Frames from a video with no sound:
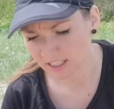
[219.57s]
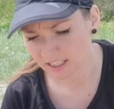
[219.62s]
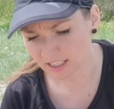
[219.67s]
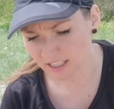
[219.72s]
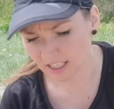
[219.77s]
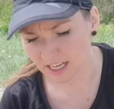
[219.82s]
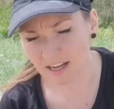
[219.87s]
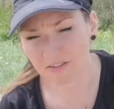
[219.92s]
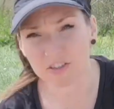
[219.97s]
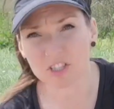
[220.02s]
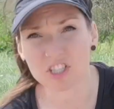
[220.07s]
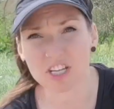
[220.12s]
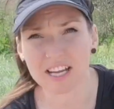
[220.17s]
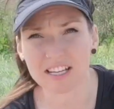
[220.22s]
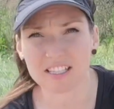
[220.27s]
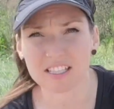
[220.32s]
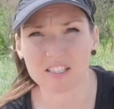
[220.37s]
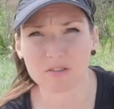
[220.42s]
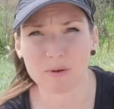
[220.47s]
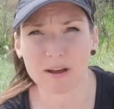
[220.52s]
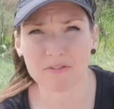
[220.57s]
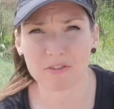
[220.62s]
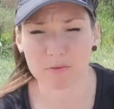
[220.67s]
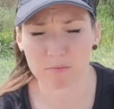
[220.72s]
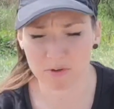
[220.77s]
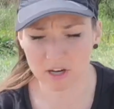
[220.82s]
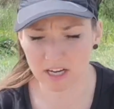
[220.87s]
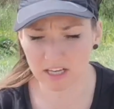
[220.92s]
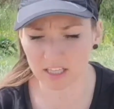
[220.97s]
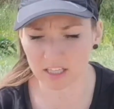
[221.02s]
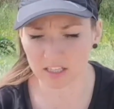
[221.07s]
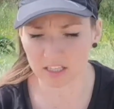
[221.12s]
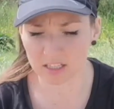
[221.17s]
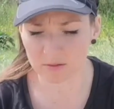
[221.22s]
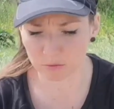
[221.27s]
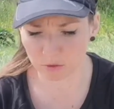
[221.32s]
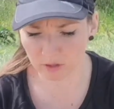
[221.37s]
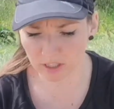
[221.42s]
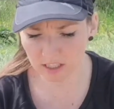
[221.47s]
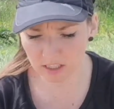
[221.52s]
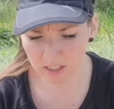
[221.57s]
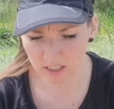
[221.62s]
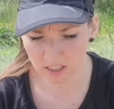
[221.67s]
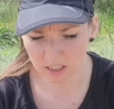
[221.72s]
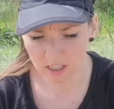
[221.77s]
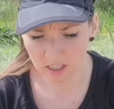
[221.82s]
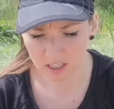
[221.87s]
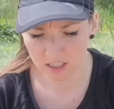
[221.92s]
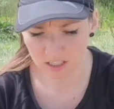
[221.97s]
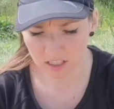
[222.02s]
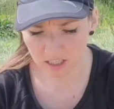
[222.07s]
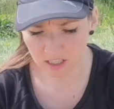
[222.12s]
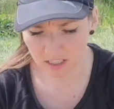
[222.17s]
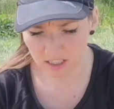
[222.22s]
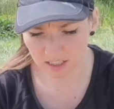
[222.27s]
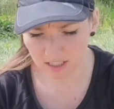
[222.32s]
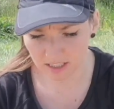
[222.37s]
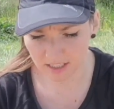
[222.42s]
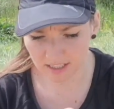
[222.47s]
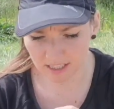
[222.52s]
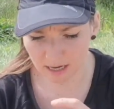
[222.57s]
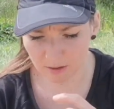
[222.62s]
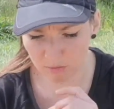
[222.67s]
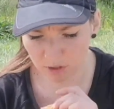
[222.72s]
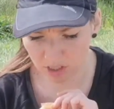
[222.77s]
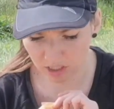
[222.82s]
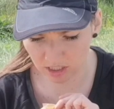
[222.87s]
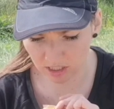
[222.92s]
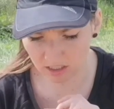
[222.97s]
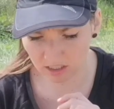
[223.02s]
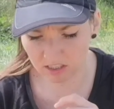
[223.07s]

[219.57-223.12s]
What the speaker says: didn't have a chance to have the brekkie this morning, turned it into sandwiches.